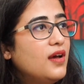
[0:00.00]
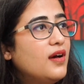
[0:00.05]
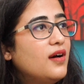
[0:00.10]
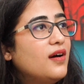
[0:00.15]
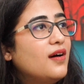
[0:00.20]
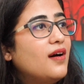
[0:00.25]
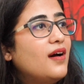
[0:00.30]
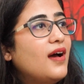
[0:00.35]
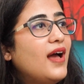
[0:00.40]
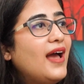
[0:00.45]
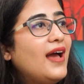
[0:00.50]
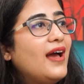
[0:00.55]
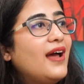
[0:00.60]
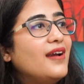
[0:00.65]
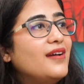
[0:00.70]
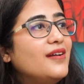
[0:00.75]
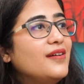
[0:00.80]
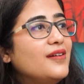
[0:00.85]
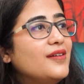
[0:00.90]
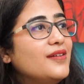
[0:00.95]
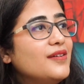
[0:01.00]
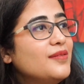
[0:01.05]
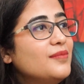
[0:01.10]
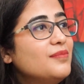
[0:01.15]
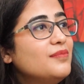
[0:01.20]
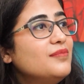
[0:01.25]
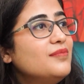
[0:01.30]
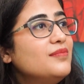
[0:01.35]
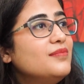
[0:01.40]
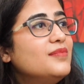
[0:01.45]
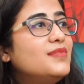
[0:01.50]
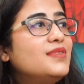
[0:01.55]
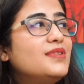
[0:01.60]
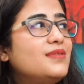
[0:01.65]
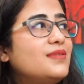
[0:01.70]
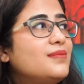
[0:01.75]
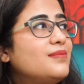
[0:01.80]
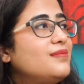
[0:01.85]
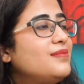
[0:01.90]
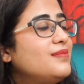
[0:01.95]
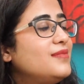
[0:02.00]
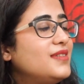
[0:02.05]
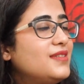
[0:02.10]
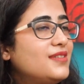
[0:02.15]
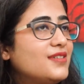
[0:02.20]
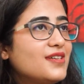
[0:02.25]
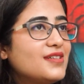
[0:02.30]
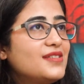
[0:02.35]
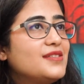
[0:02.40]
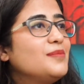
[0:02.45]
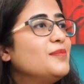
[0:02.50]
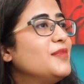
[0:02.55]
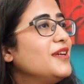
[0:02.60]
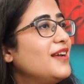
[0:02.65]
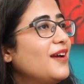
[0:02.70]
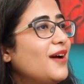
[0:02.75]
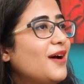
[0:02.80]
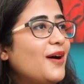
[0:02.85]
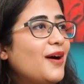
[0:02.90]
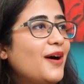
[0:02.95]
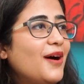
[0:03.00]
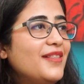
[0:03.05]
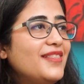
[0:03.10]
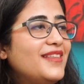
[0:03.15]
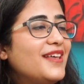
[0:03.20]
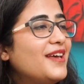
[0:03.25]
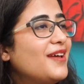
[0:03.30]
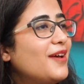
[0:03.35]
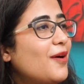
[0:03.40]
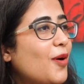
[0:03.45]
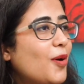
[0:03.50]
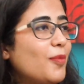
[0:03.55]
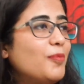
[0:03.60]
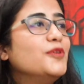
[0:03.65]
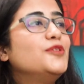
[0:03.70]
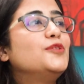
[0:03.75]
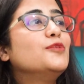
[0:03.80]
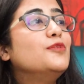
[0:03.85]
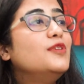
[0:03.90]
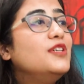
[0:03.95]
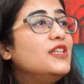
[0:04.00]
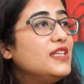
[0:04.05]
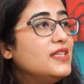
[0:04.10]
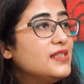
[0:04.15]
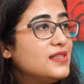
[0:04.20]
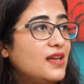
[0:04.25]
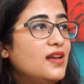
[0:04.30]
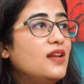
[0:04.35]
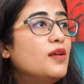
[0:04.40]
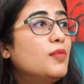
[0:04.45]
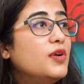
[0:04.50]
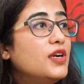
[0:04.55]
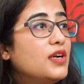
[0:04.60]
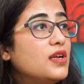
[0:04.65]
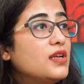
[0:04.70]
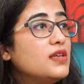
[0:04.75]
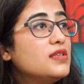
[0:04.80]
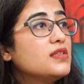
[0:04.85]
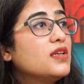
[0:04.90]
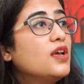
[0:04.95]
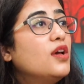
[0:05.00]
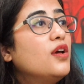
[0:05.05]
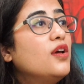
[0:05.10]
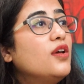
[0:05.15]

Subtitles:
And trust me, the opportunities are limitless.